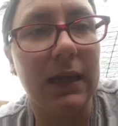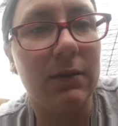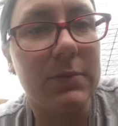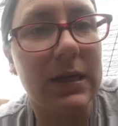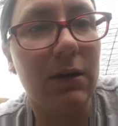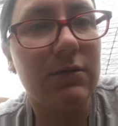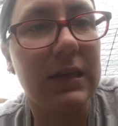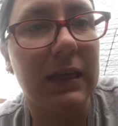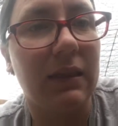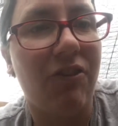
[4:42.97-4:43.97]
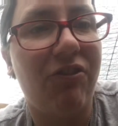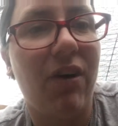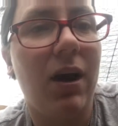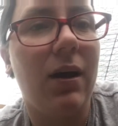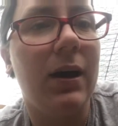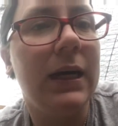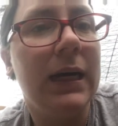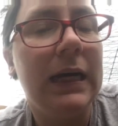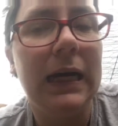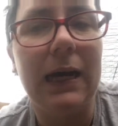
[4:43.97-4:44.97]
themselves, licking their fur,
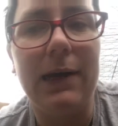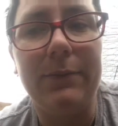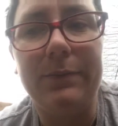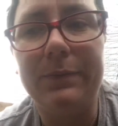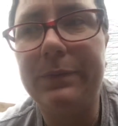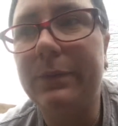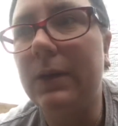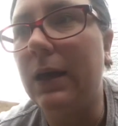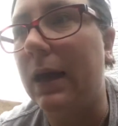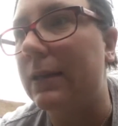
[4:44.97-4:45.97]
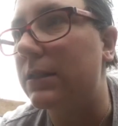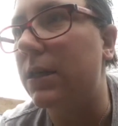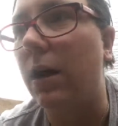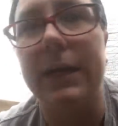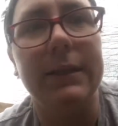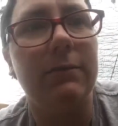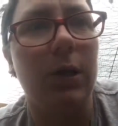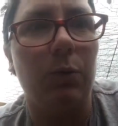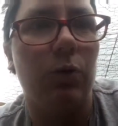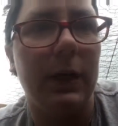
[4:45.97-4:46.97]
and I
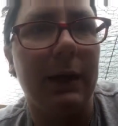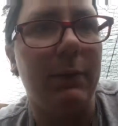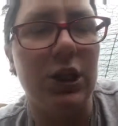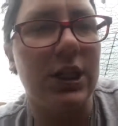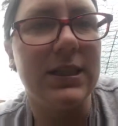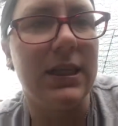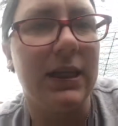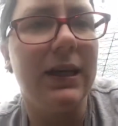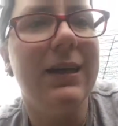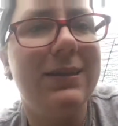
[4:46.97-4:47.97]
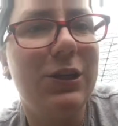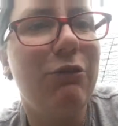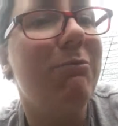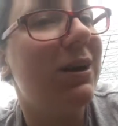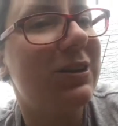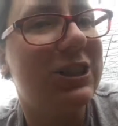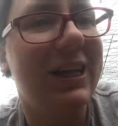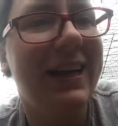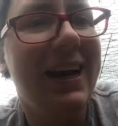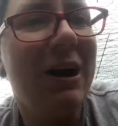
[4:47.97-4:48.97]
don't want him ingesting too much
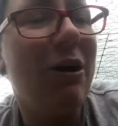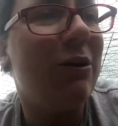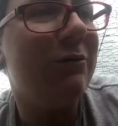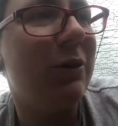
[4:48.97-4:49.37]
of the